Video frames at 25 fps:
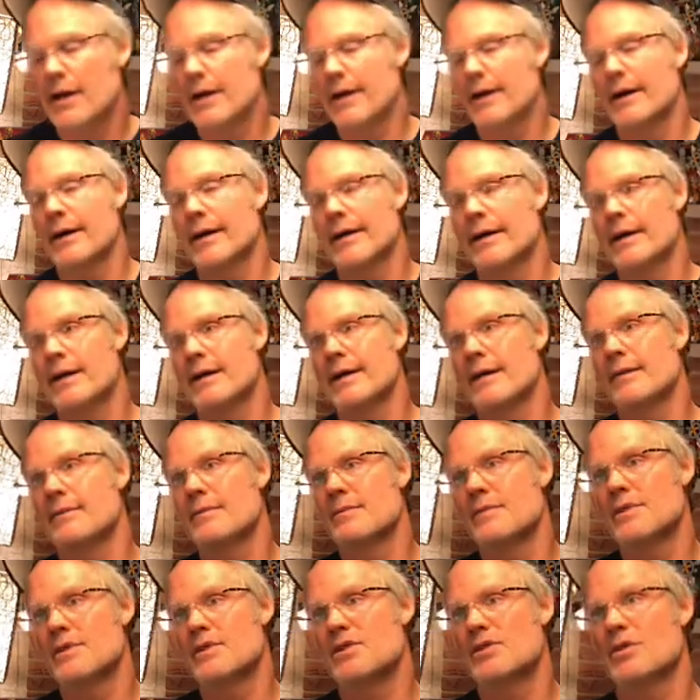
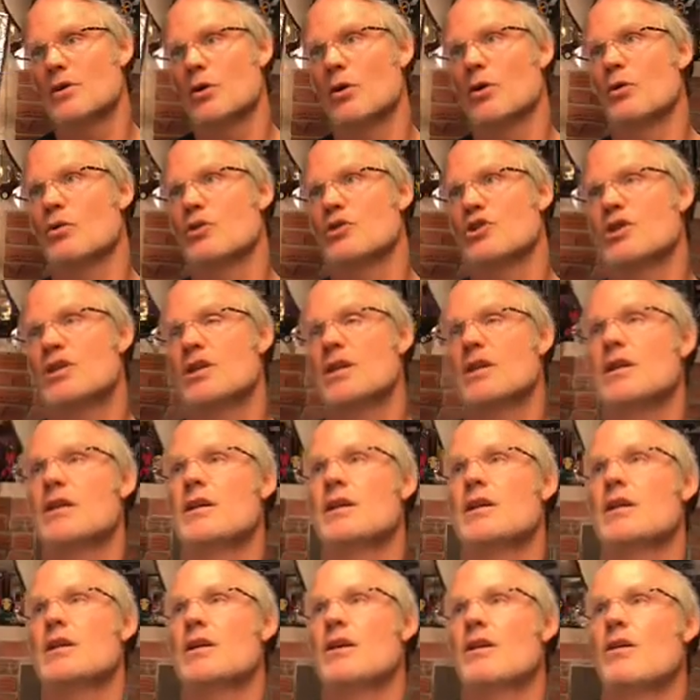Um, so
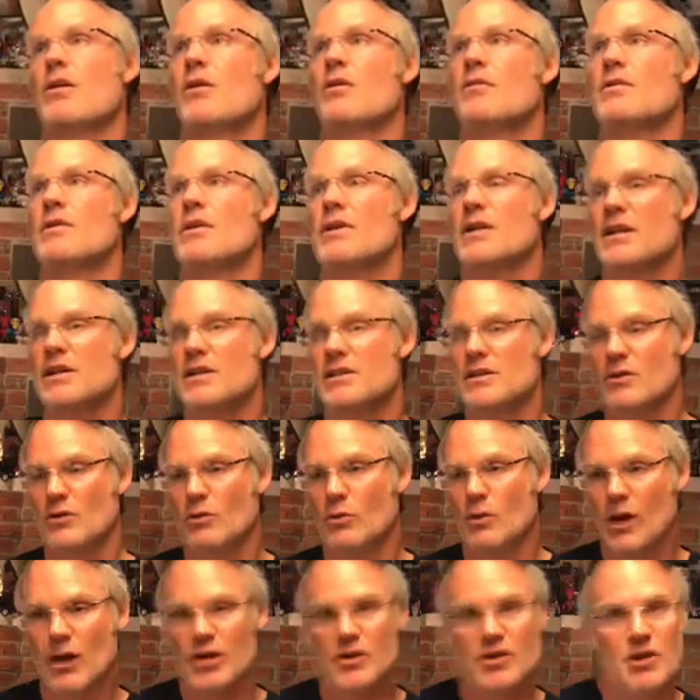she, over the next little
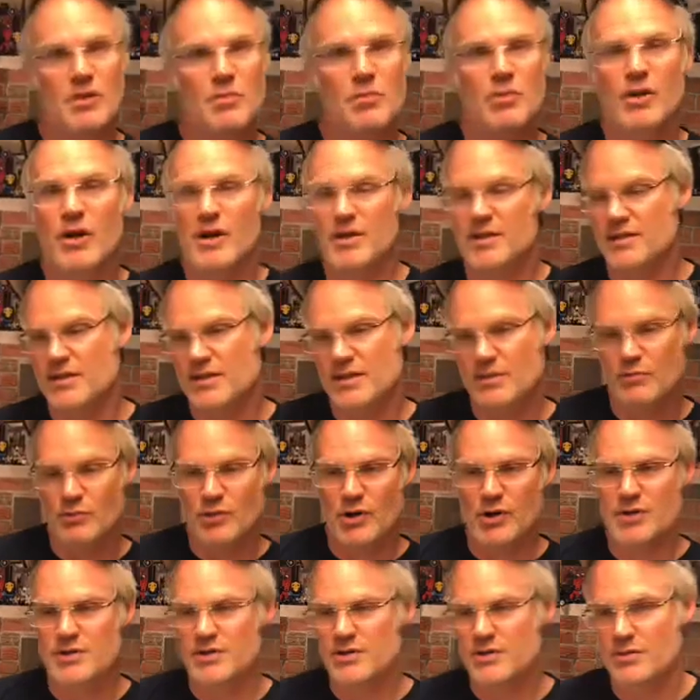while, she presses and
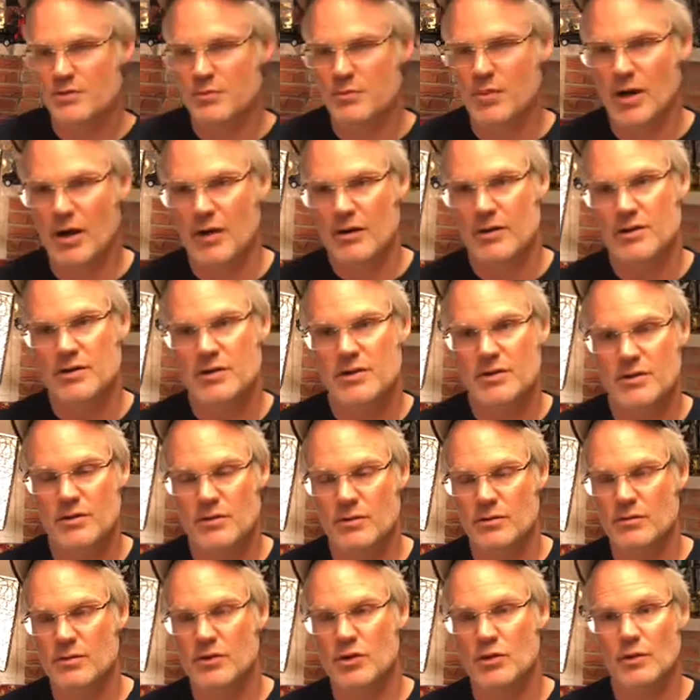presses her parents
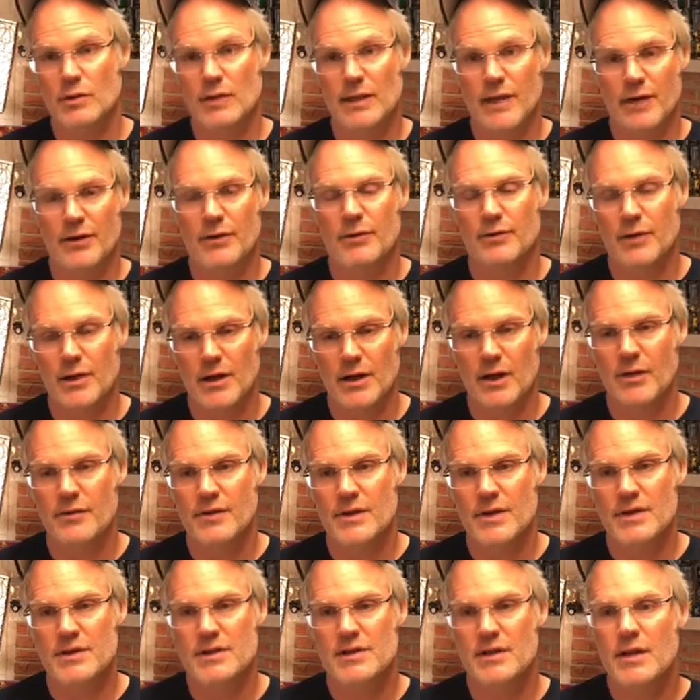to to let her in on
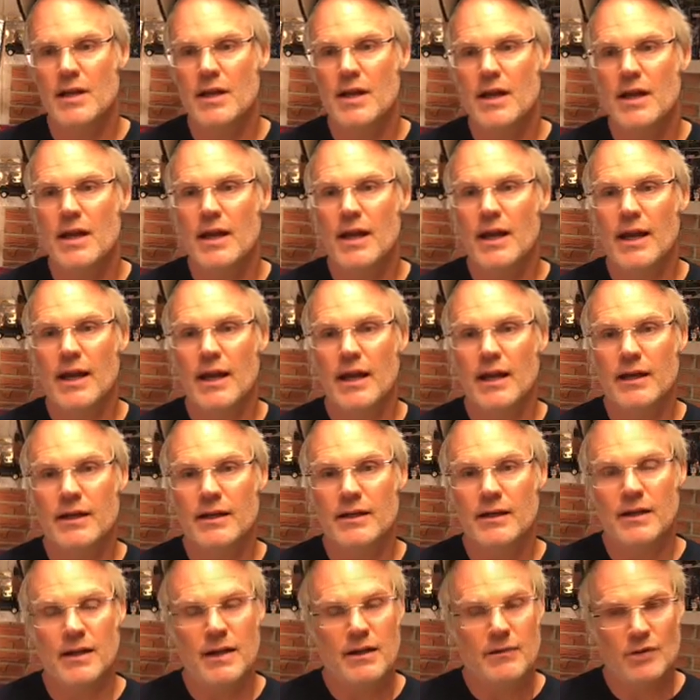this.
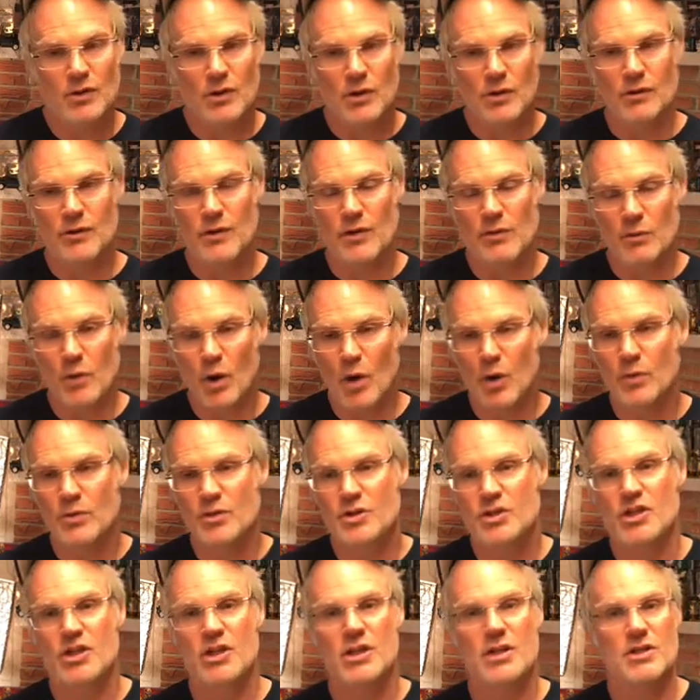And even though they won't,
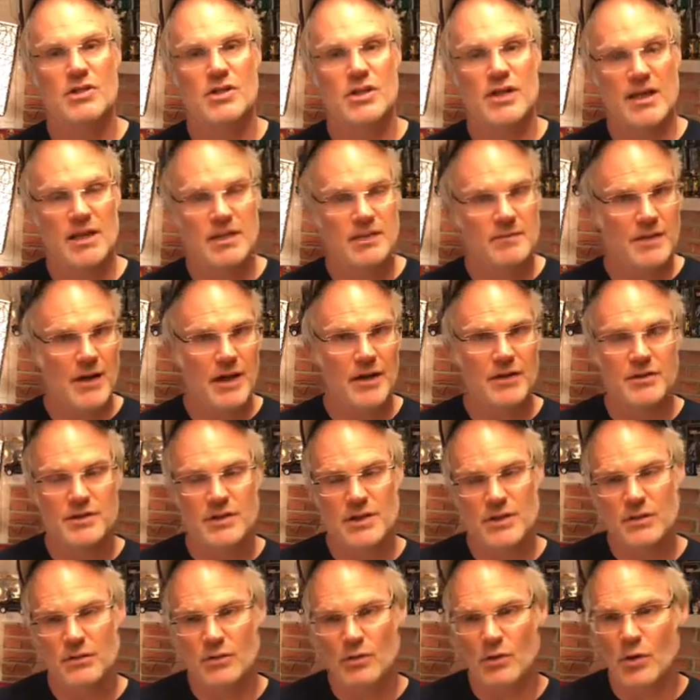she takes matters
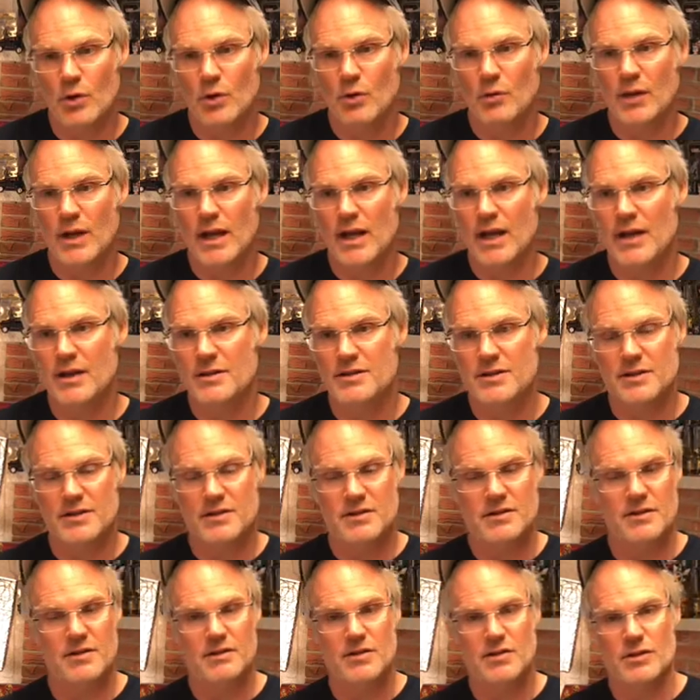into her own hands and
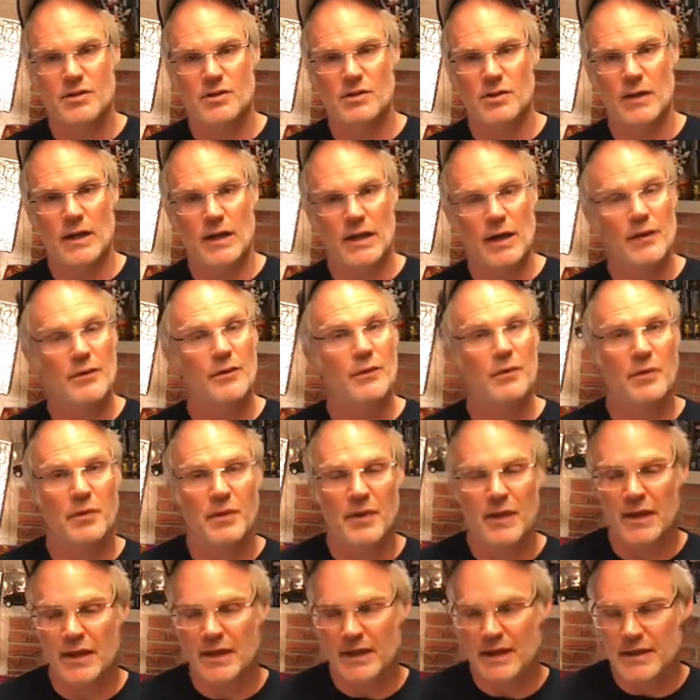starts doing other
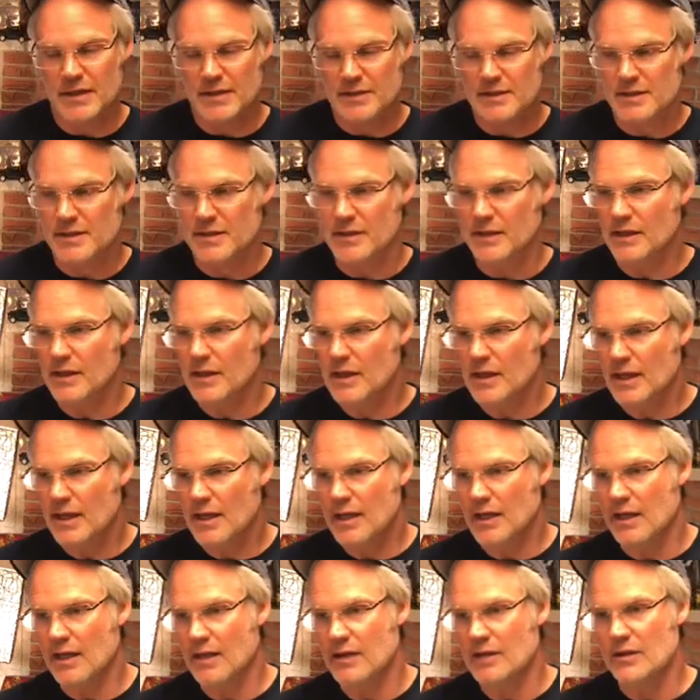things and
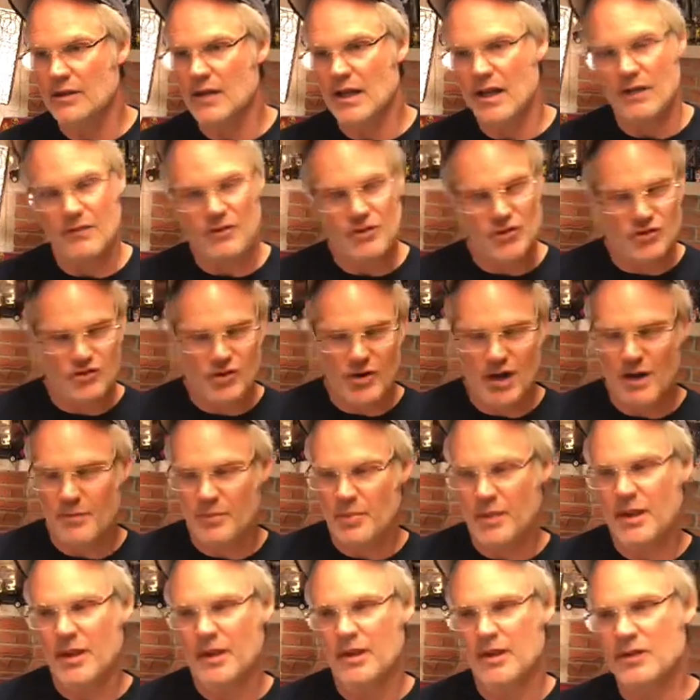and
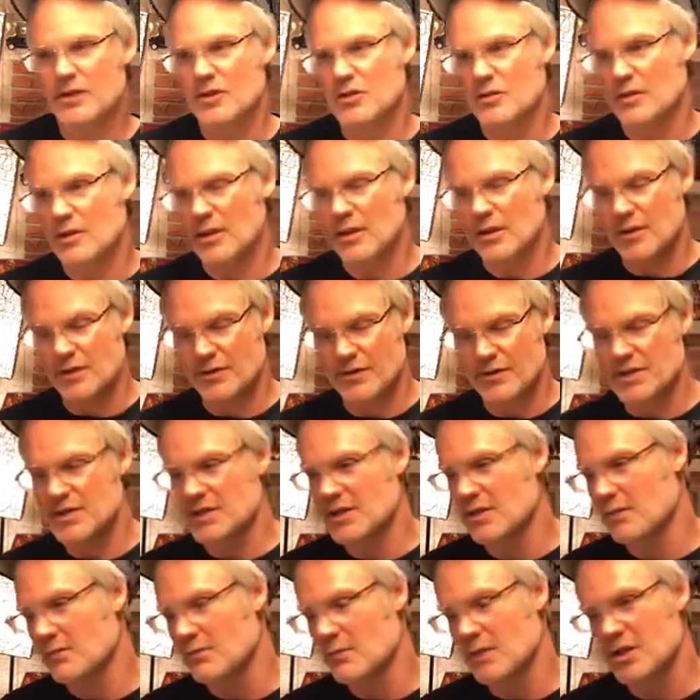eavesdropping and doing all these
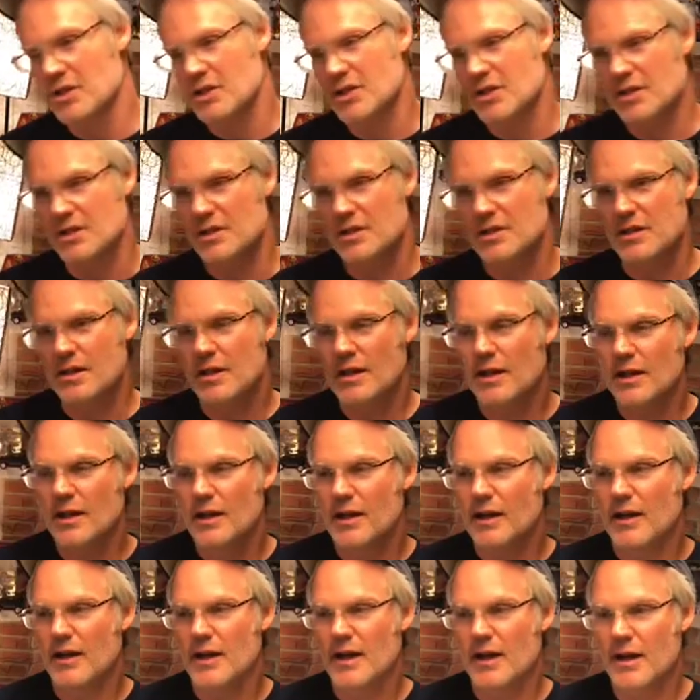other missions
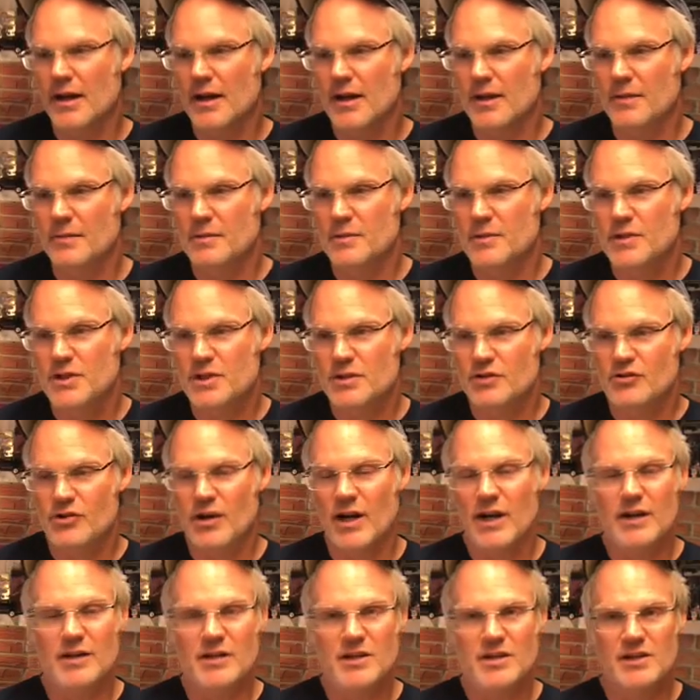um, to
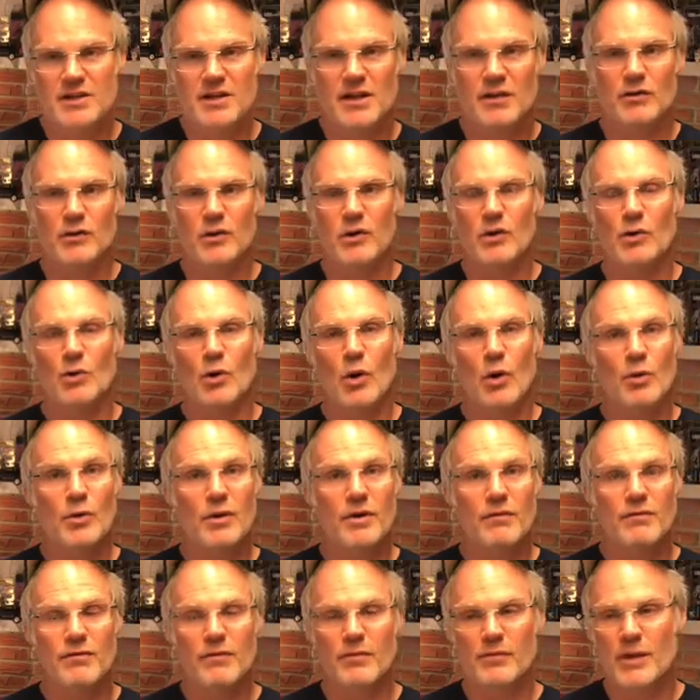try and discover her own
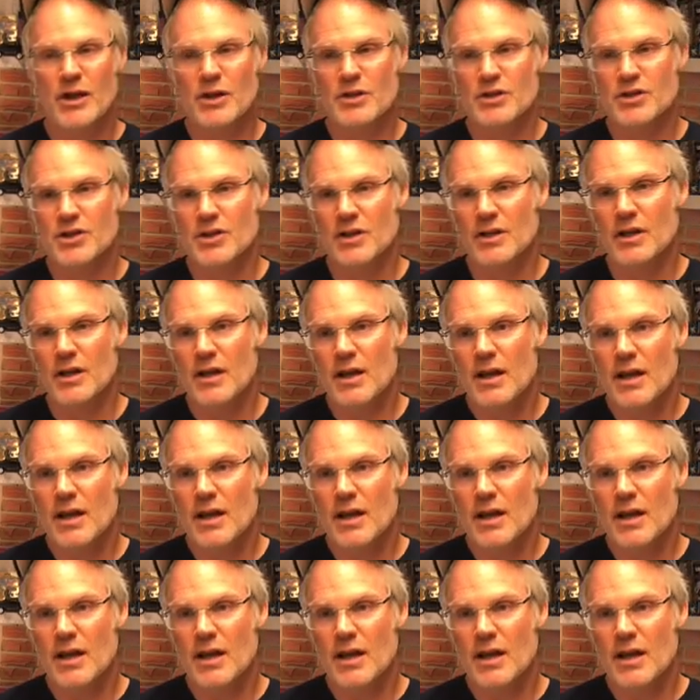information.